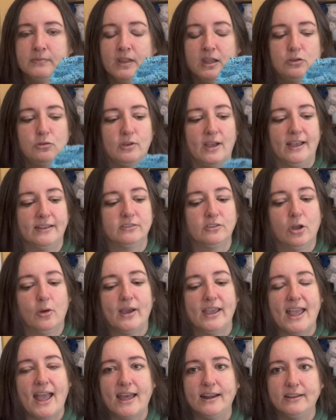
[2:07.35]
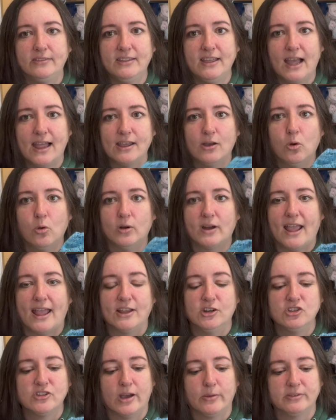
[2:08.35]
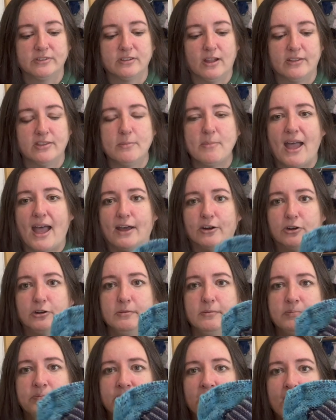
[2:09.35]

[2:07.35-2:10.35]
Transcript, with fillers: You guys know I added the I-cord edge, that was not in the pattern.